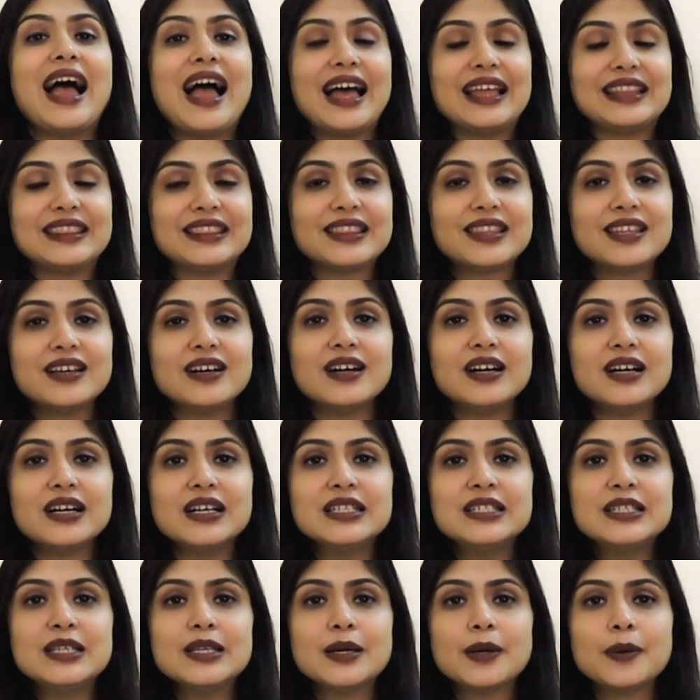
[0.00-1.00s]
And
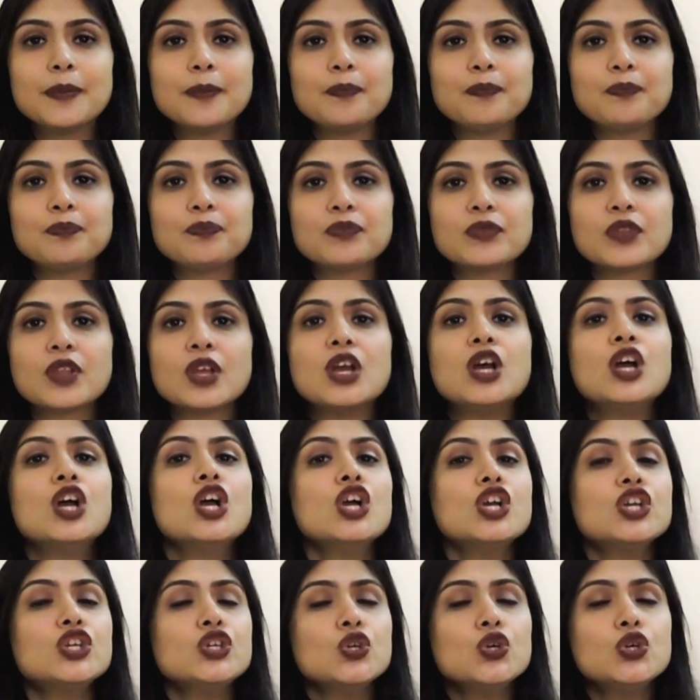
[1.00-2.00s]
third,
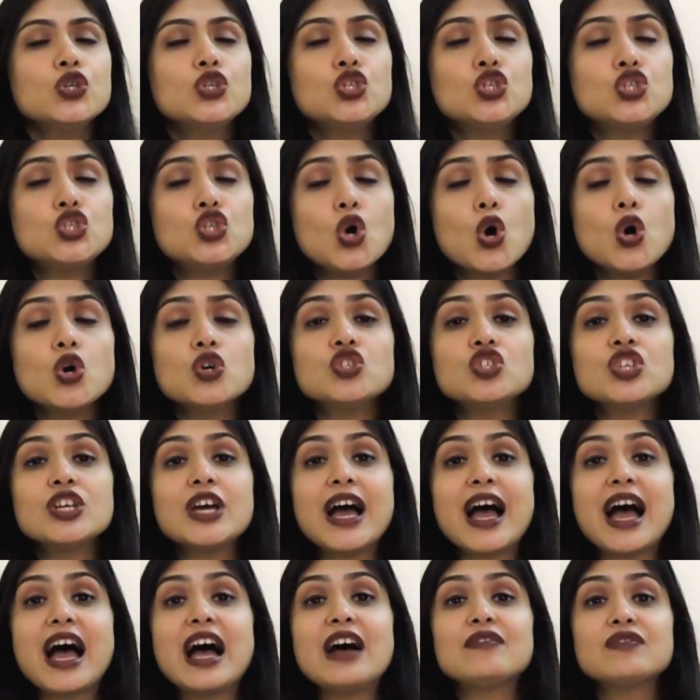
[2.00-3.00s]
you don't
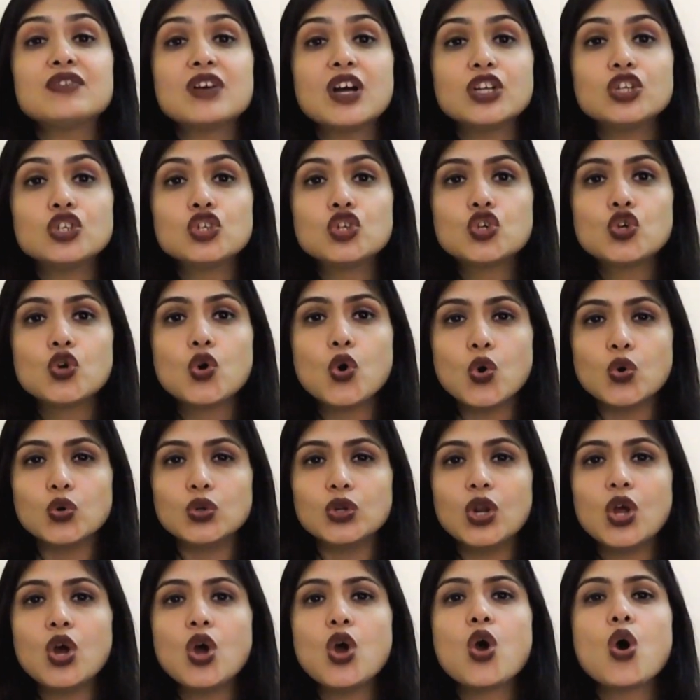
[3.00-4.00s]
have
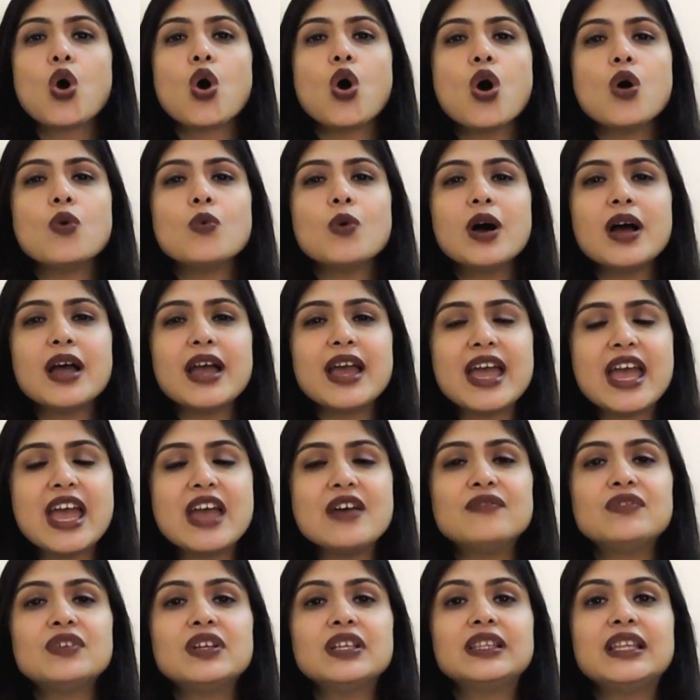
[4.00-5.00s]
control over
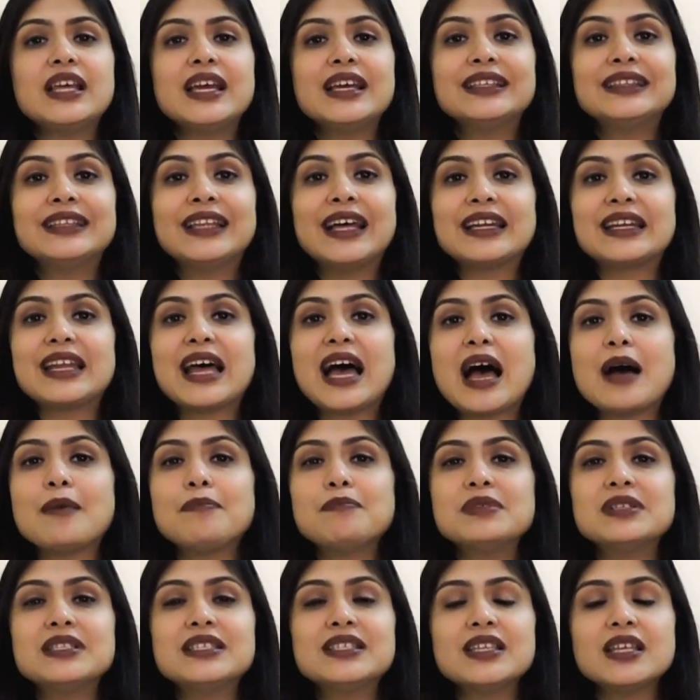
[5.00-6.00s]
everything that
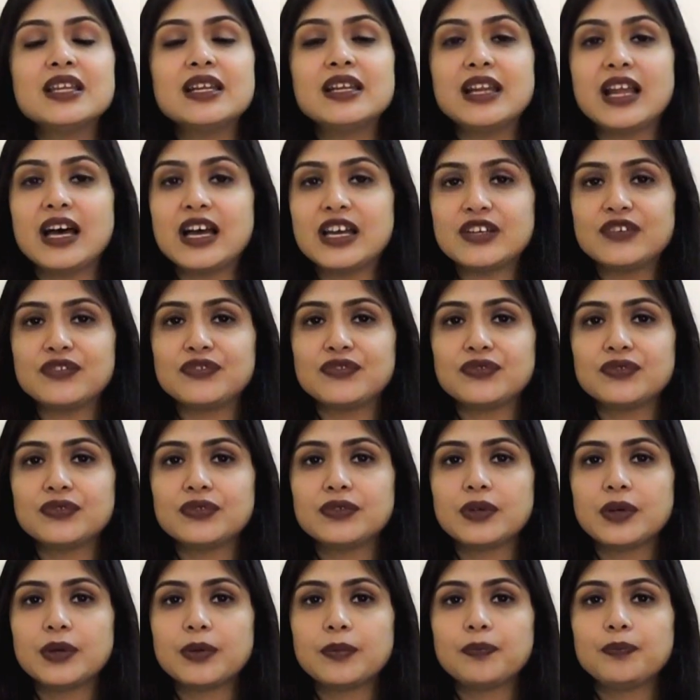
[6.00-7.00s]
happens in life,
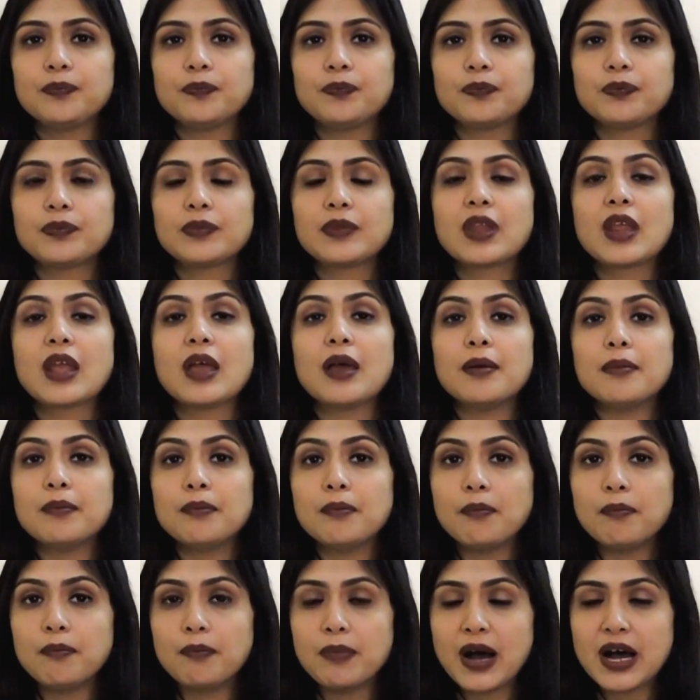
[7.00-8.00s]

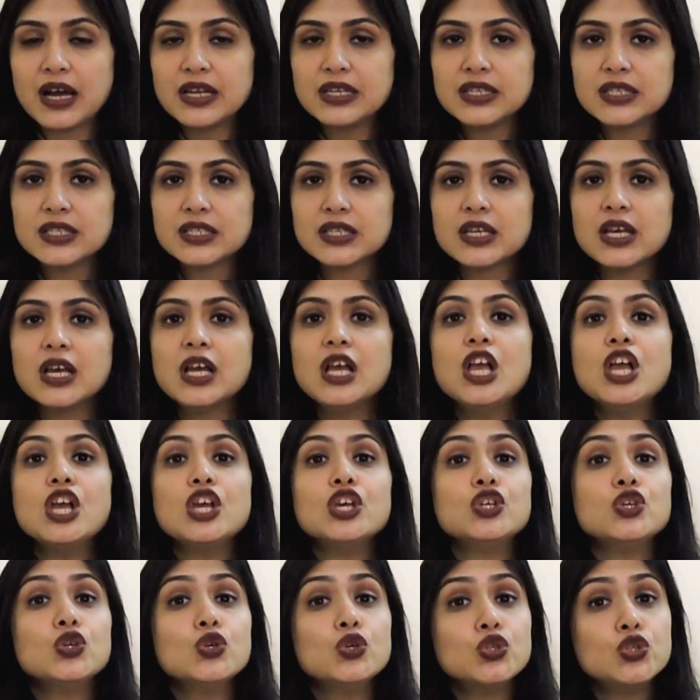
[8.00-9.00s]
but
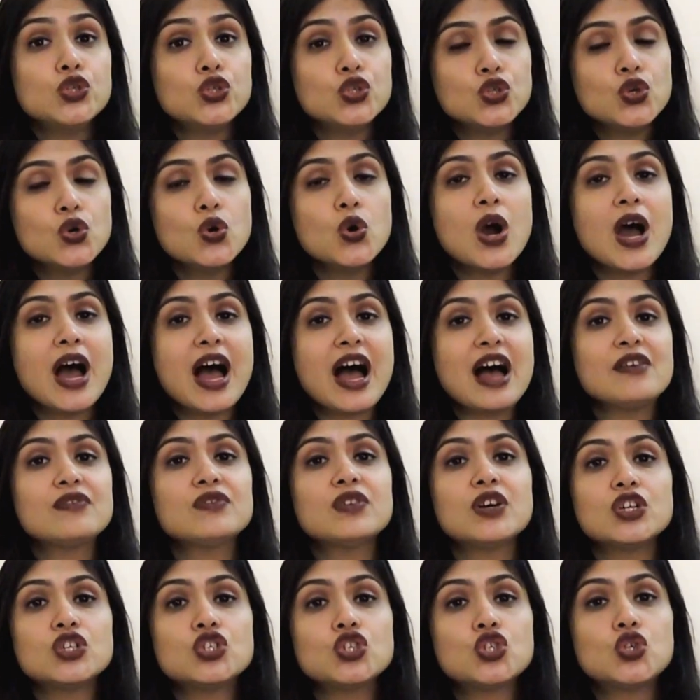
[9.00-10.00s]
you do
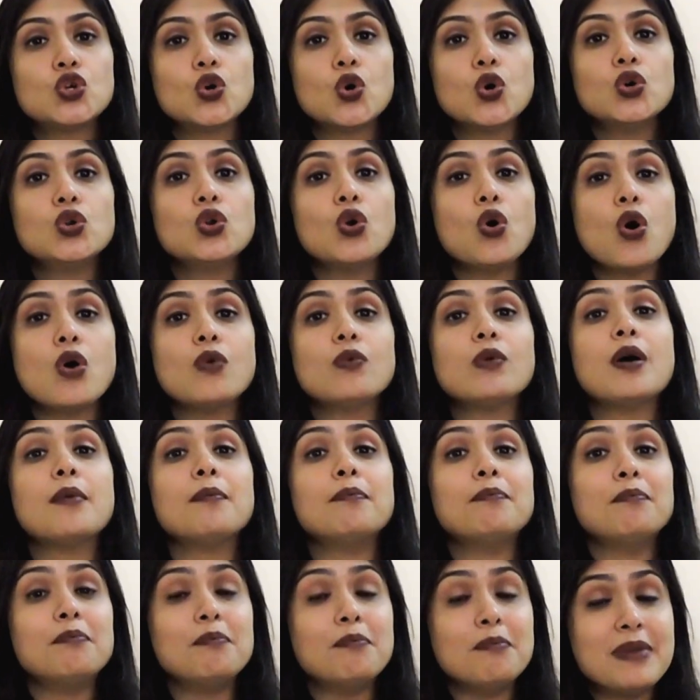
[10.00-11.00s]
have control over
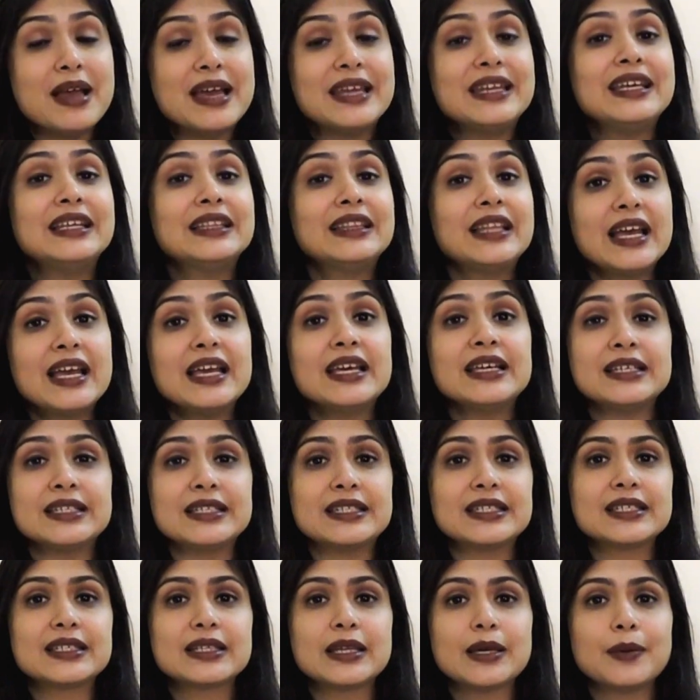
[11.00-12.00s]
many
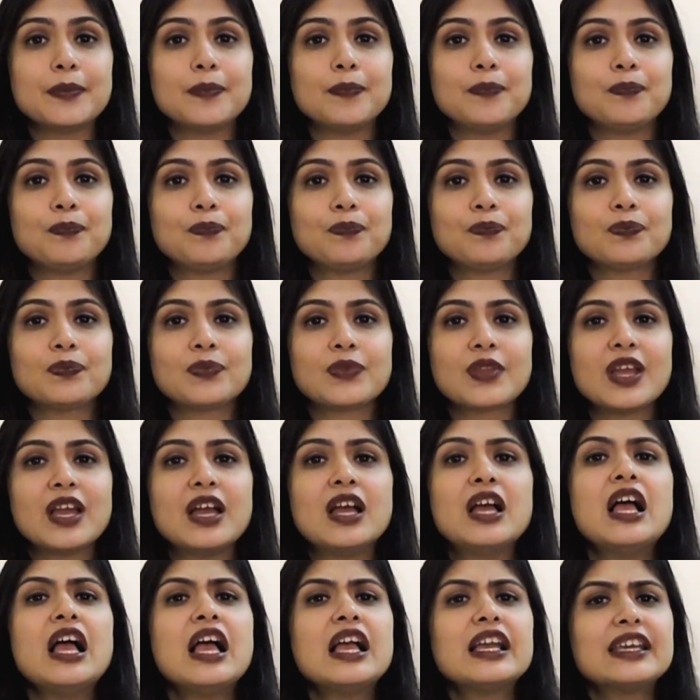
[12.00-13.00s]
things.
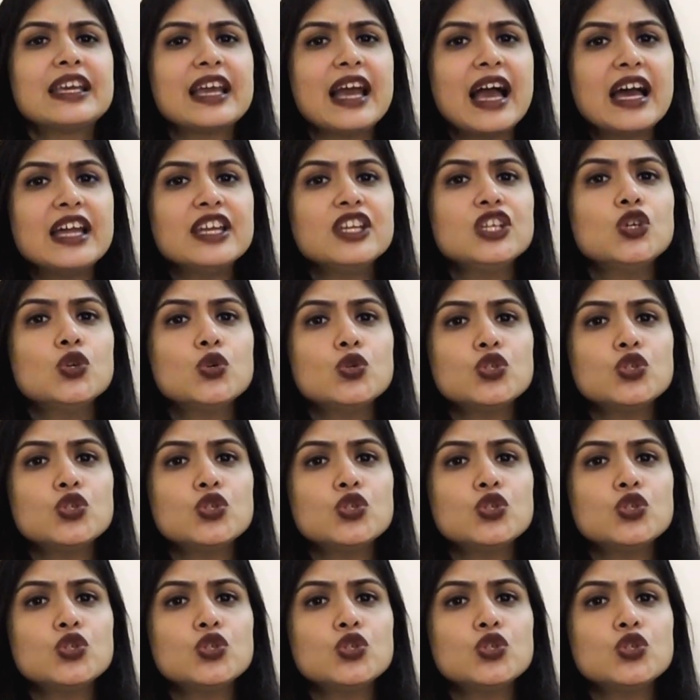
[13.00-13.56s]
Can